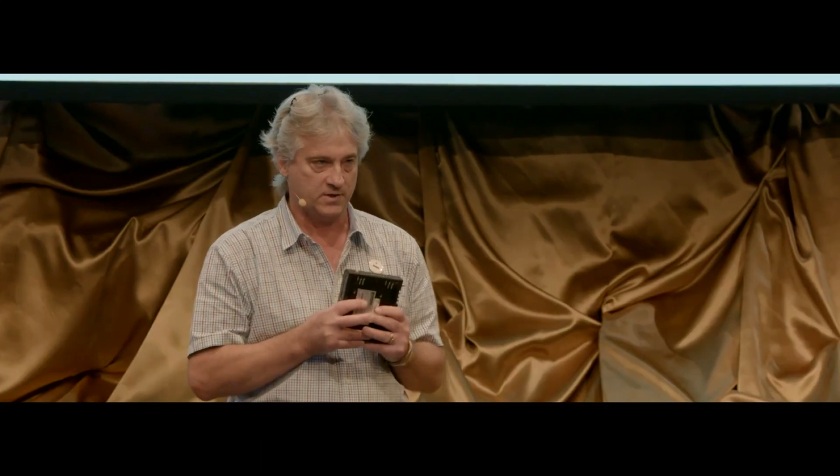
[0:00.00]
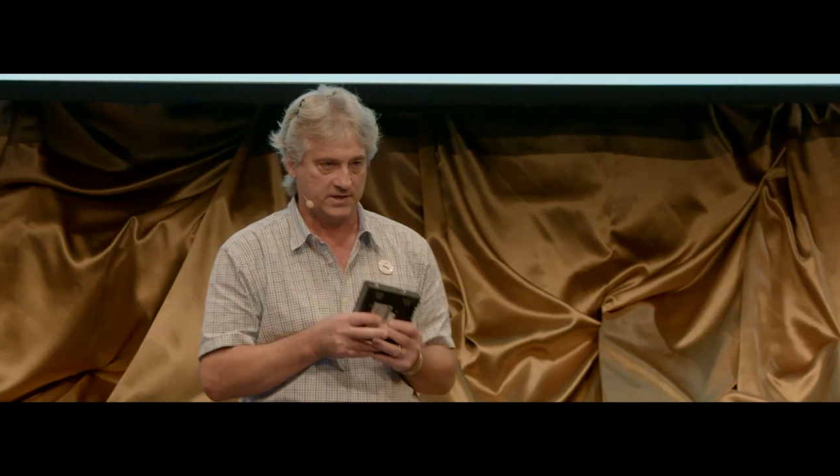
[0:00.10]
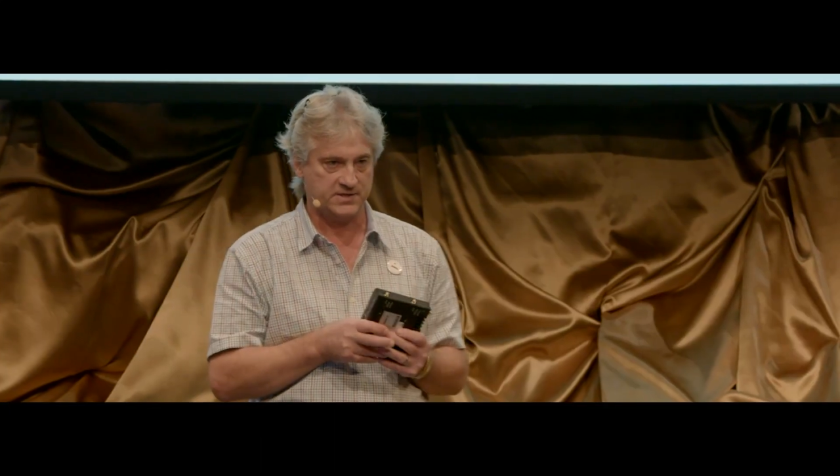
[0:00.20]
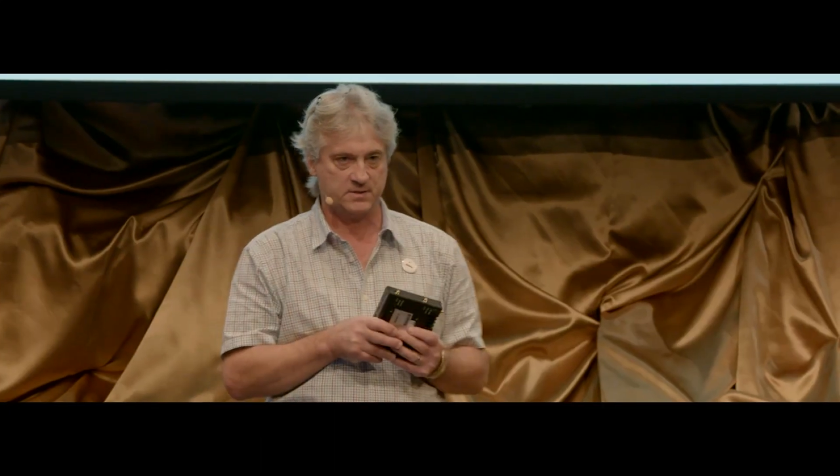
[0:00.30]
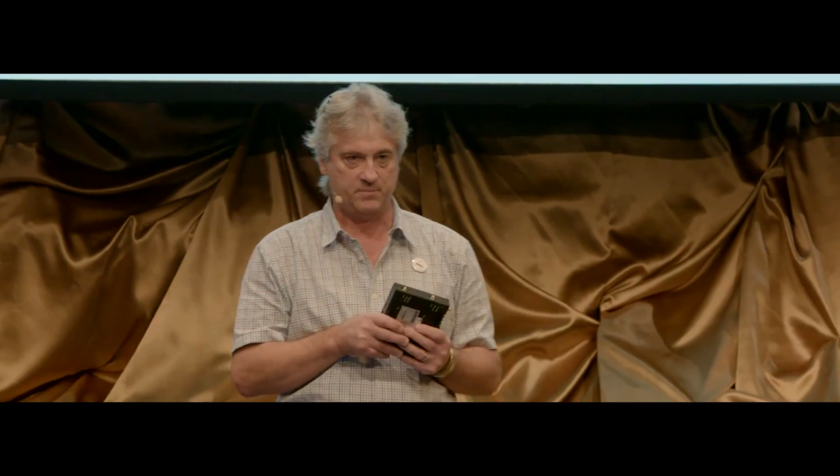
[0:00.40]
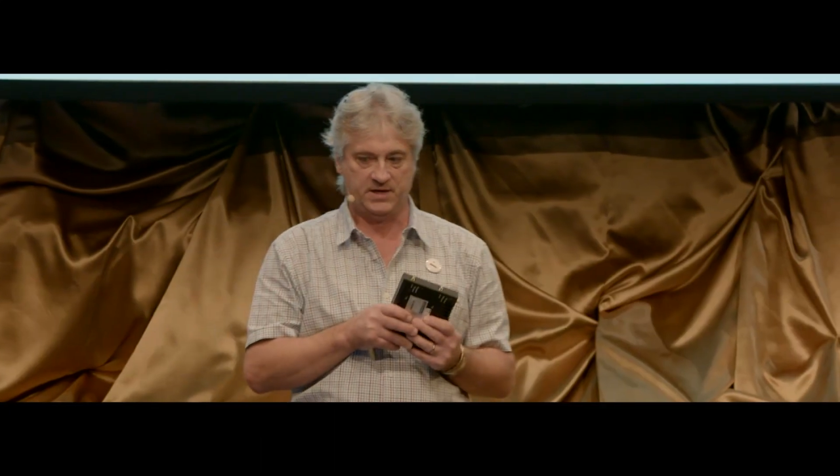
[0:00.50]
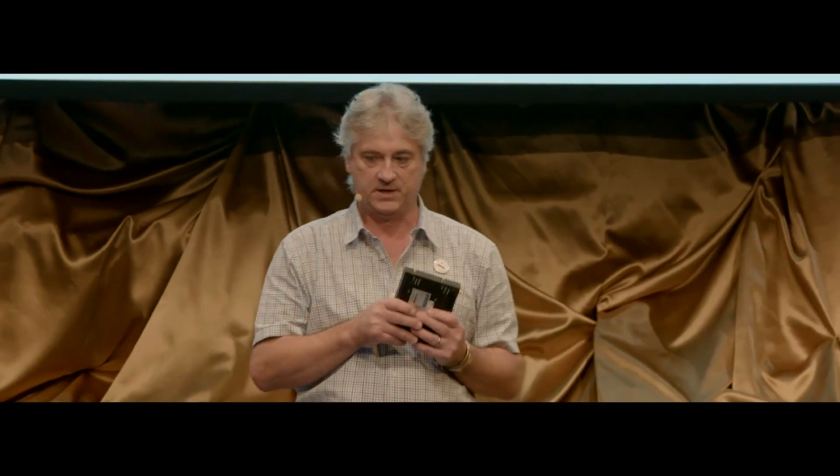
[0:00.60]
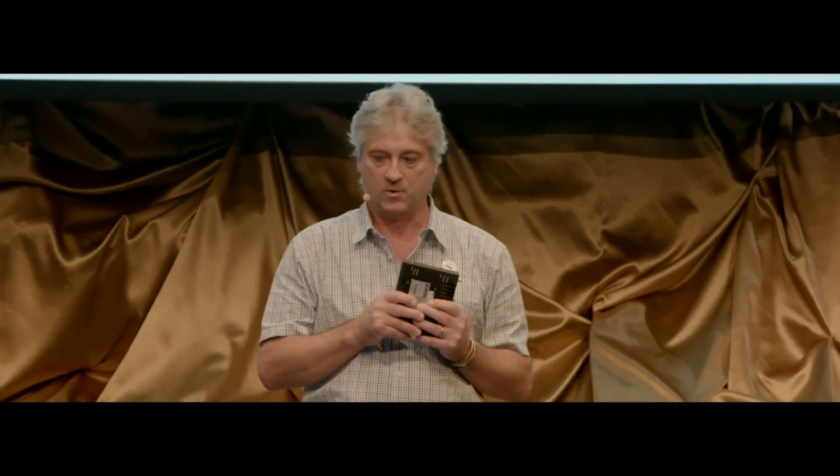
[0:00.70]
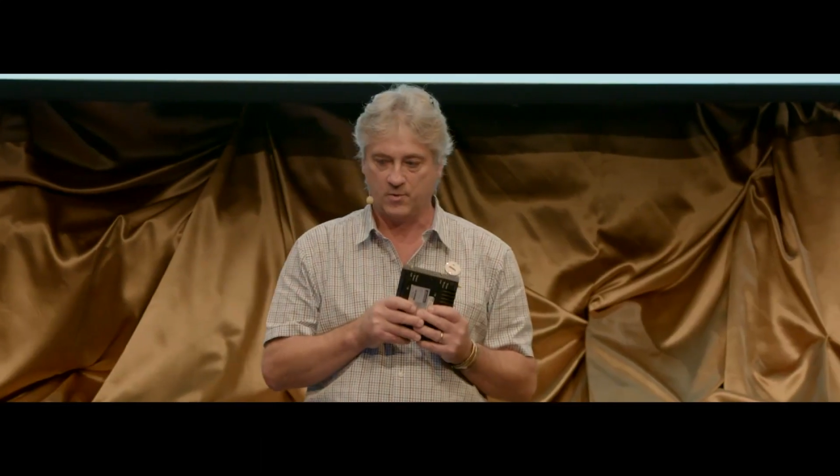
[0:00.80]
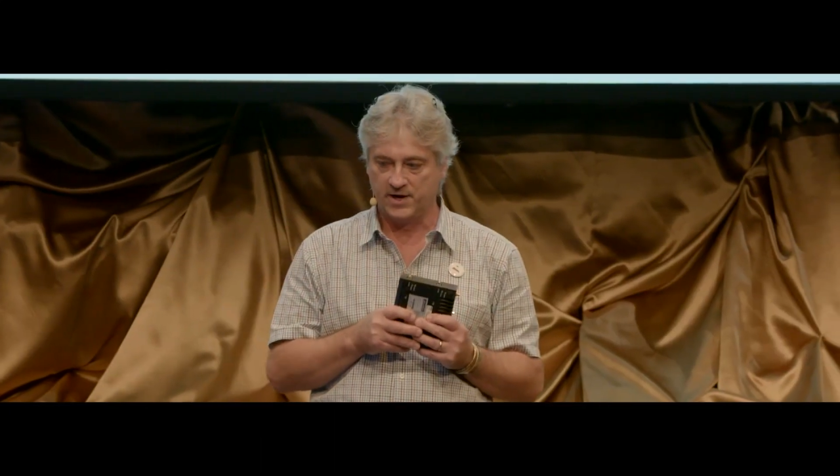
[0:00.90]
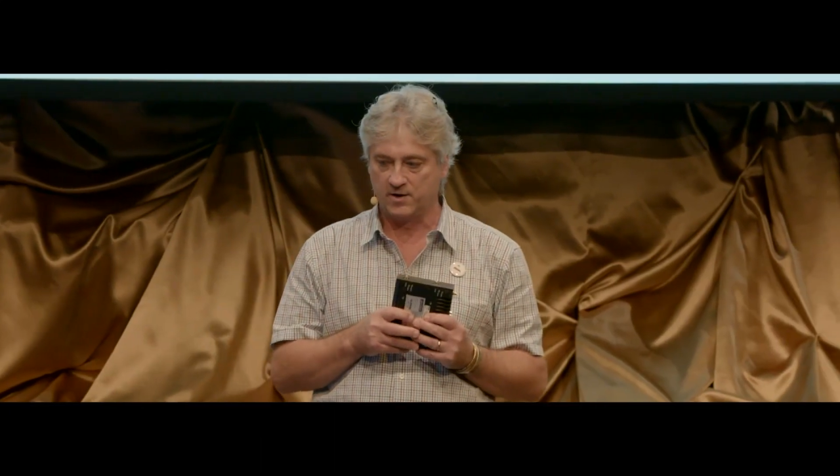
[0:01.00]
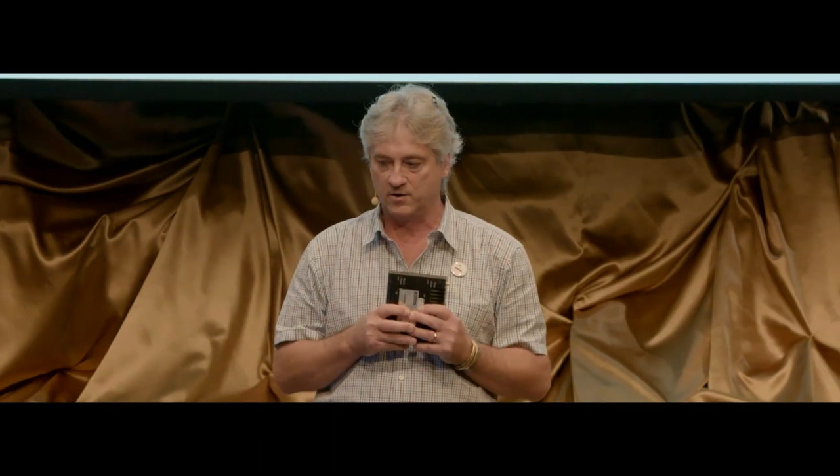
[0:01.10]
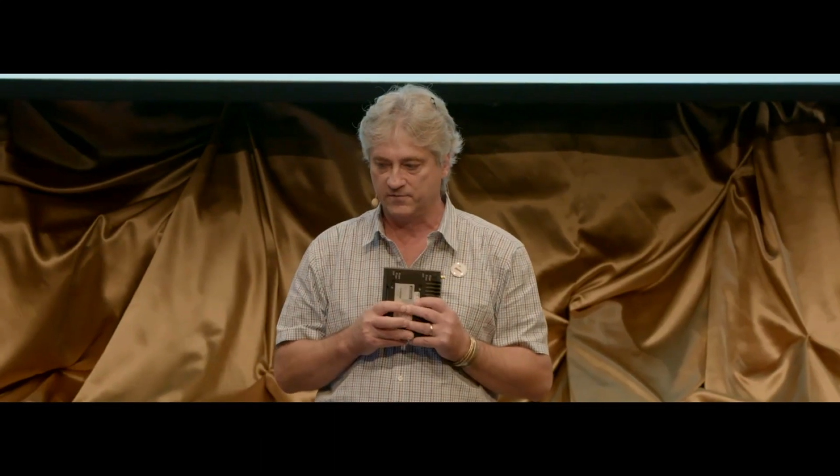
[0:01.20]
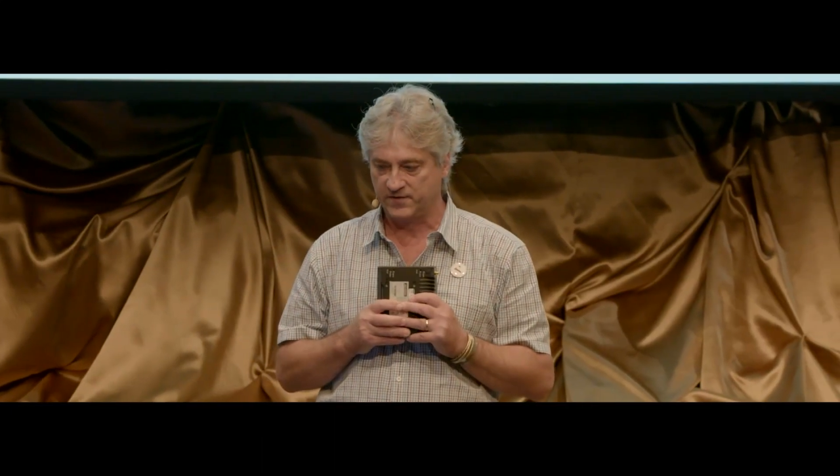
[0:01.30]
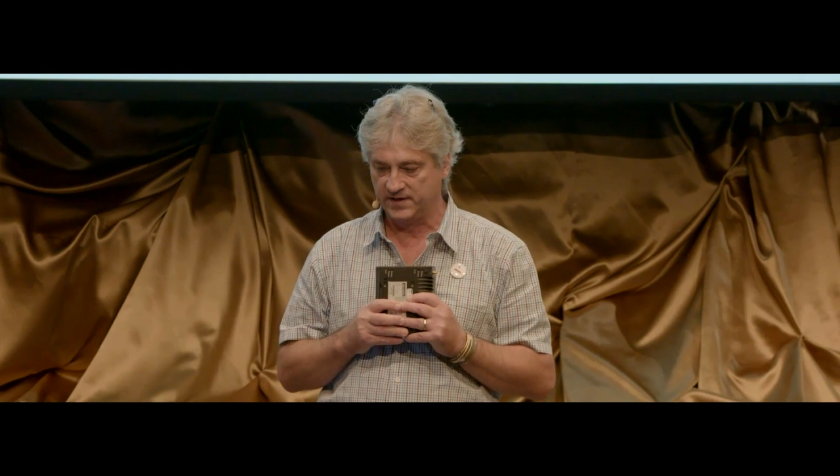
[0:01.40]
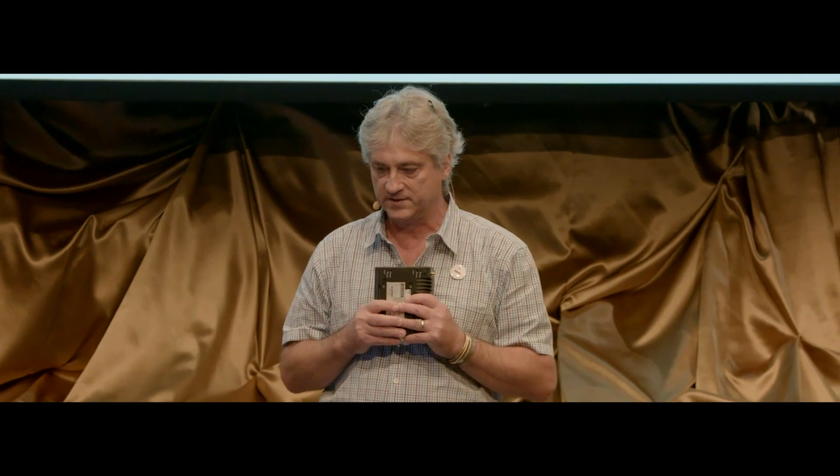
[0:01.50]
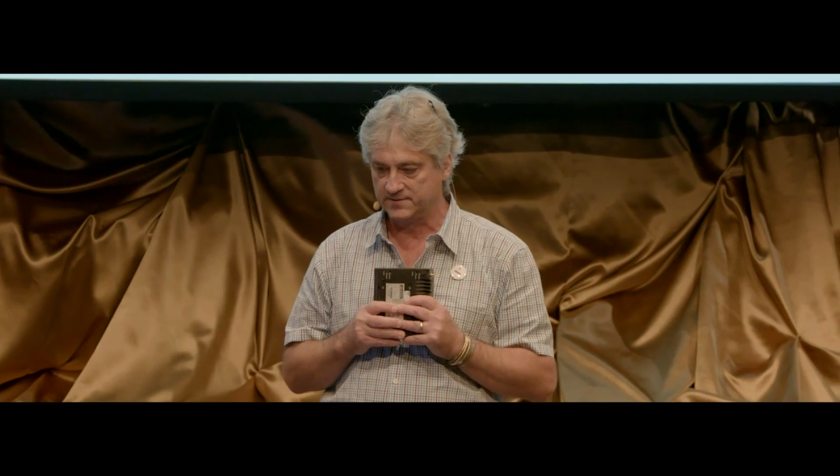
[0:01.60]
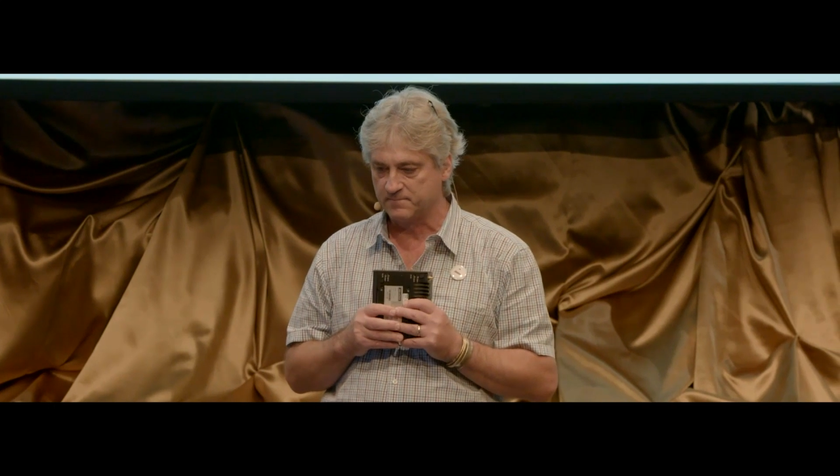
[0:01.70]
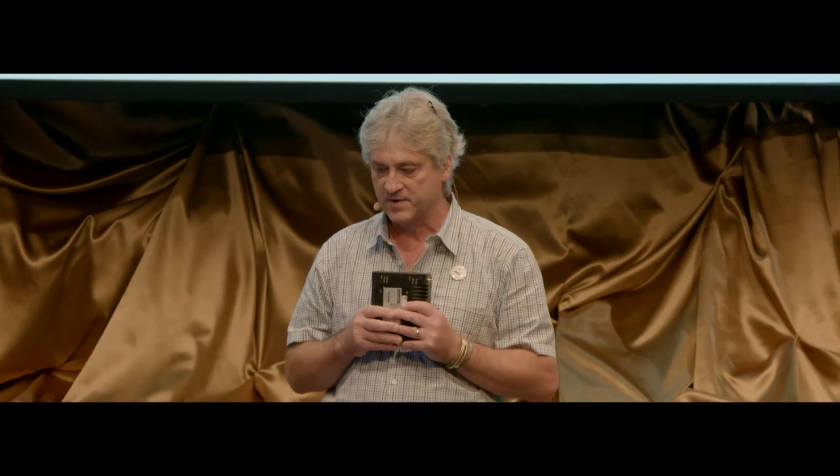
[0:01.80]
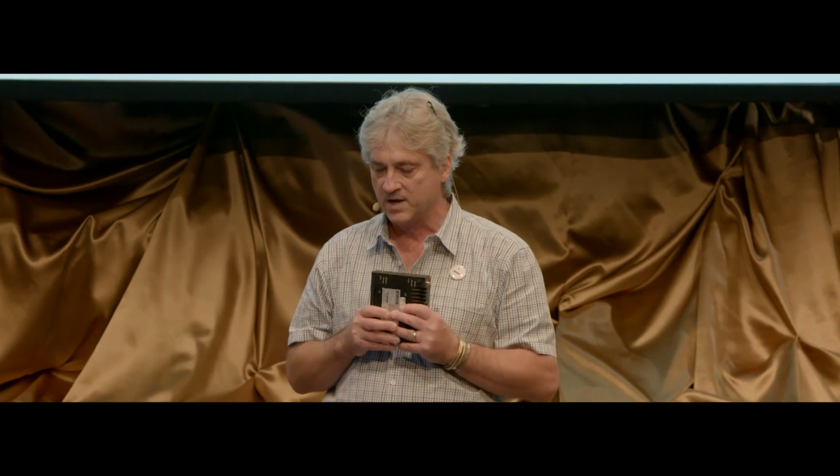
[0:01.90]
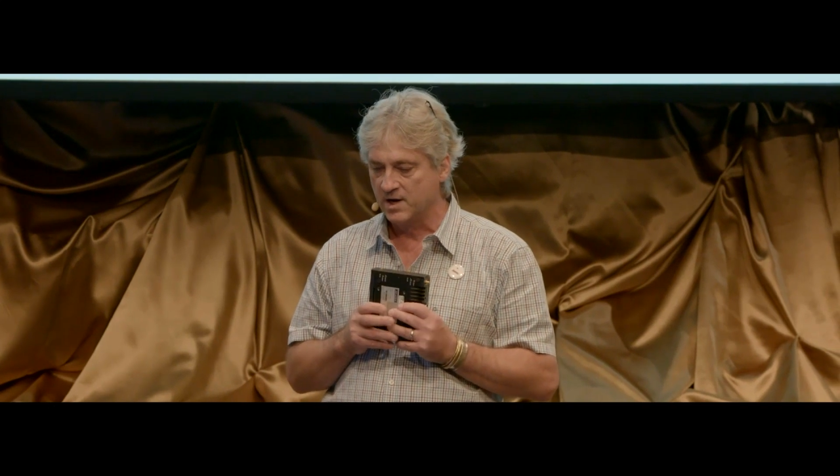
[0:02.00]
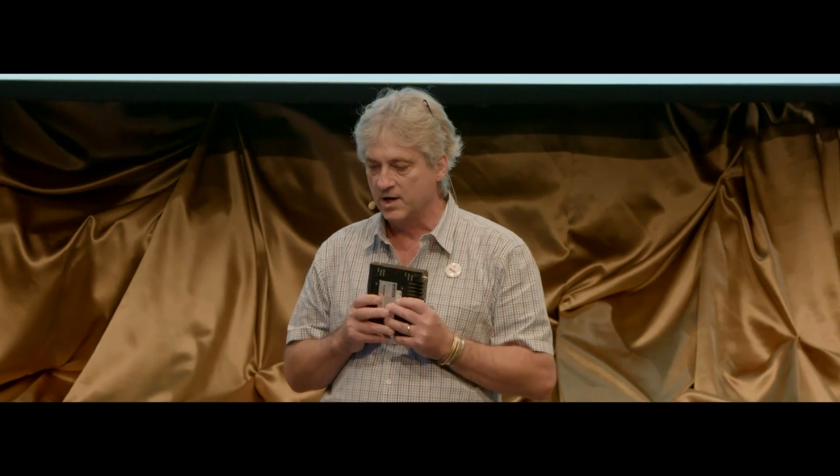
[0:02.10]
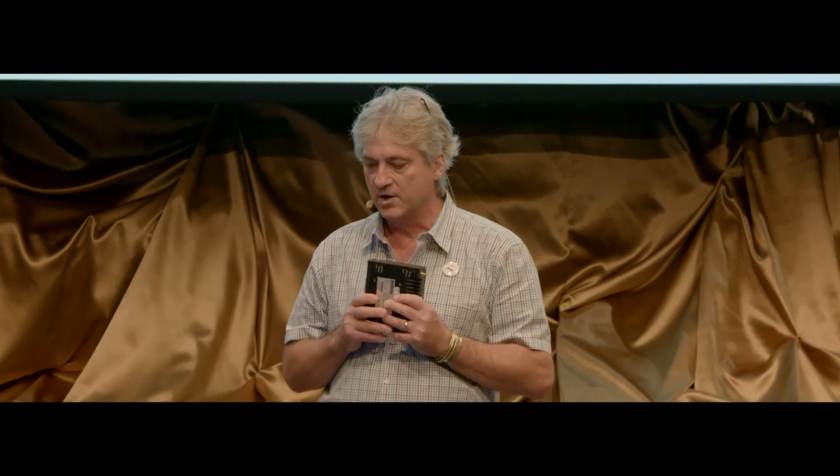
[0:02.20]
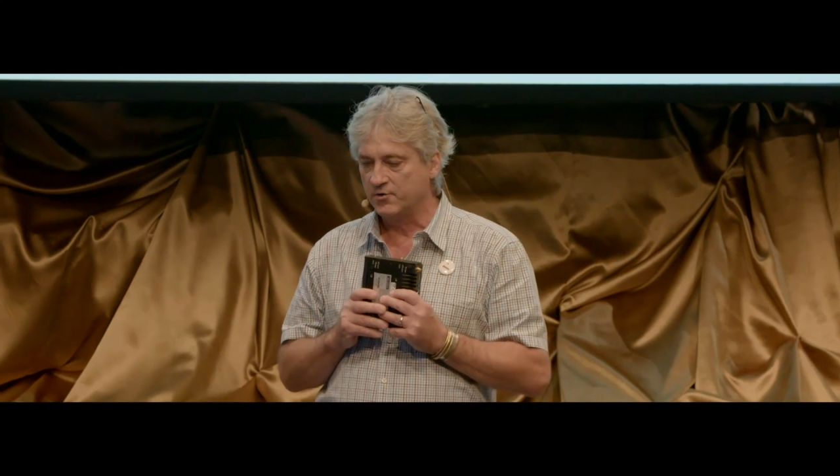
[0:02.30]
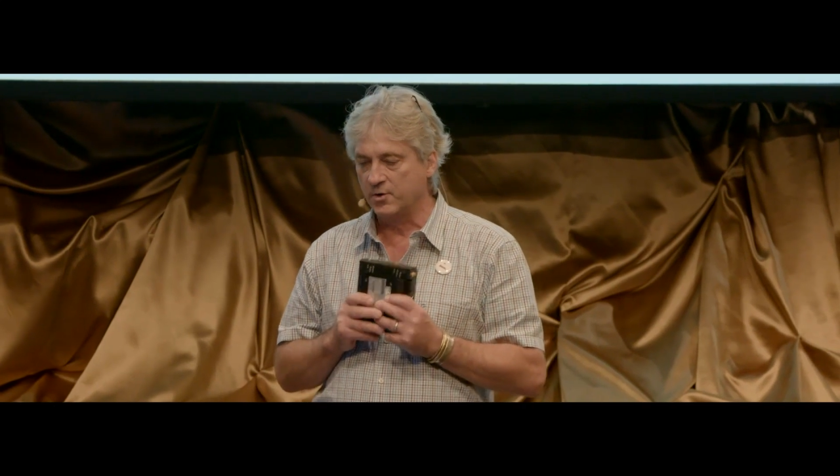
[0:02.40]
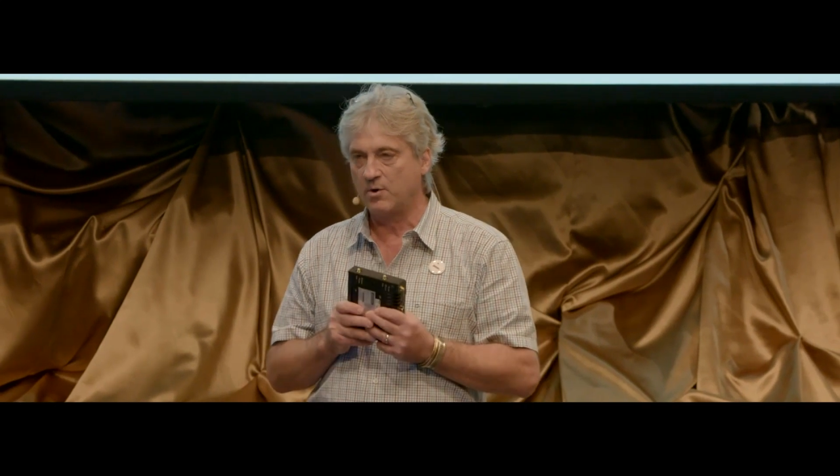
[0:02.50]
or at least a being aware of things. So